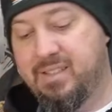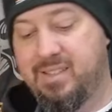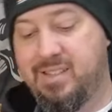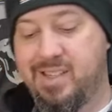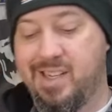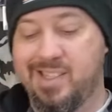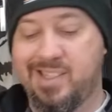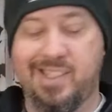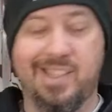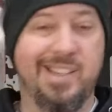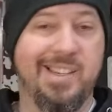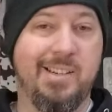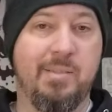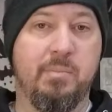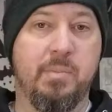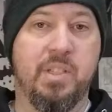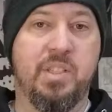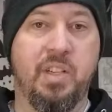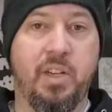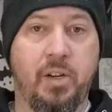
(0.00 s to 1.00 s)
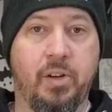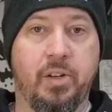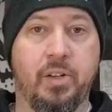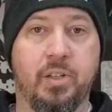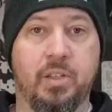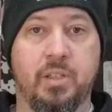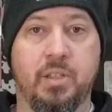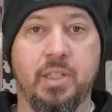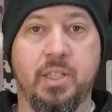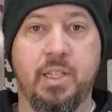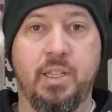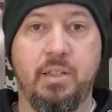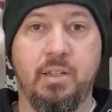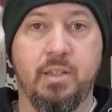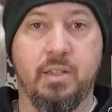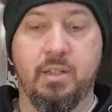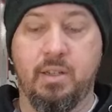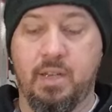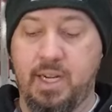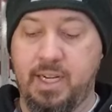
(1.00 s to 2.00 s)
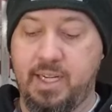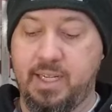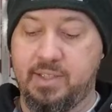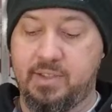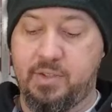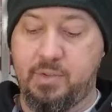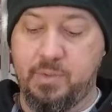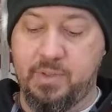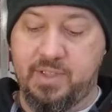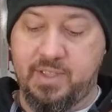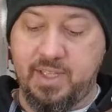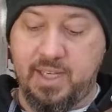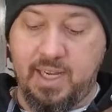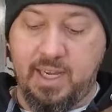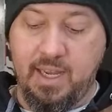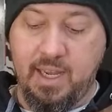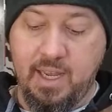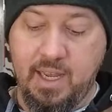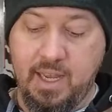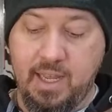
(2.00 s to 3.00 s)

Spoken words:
gusseted material in here, I guess you would say,